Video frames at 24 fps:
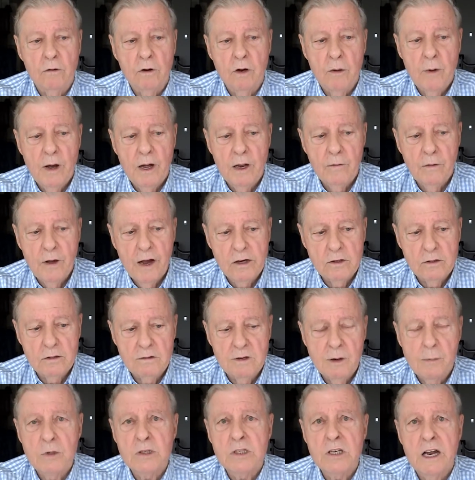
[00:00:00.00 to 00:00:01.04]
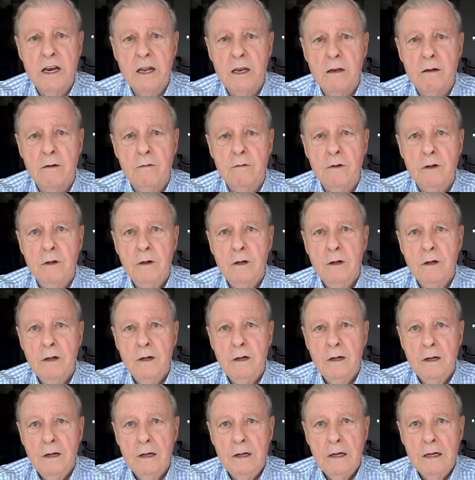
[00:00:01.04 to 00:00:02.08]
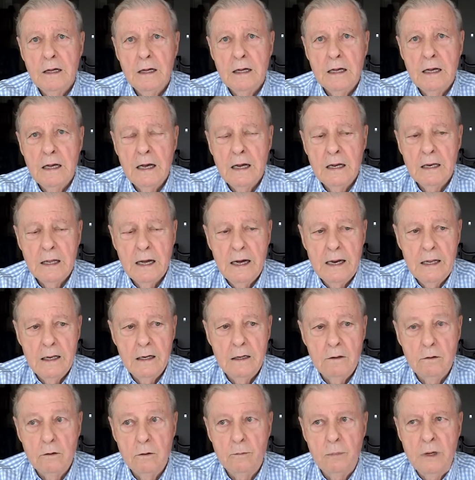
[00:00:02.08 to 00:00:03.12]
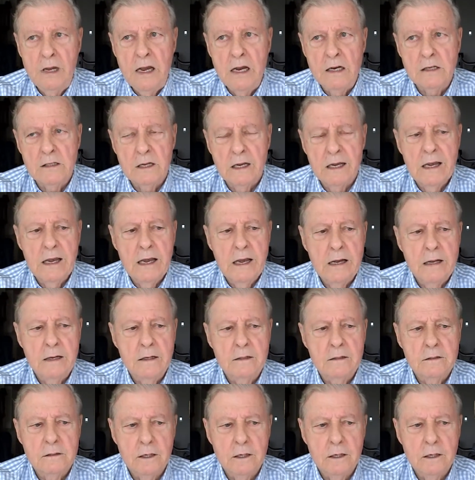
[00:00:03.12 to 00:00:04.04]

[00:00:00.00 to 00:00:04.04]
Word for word: for a manufacturer's representative and I didn't do beans again.